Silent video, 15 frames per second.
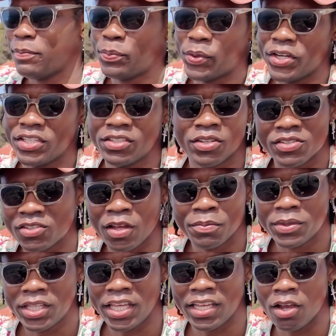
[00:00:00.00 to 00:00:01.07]
a priest or
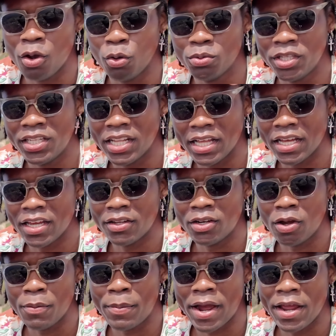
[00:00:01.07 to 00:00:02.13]
something, holding
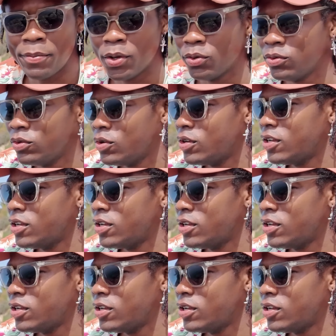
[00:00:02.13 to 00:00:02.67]
a Bible,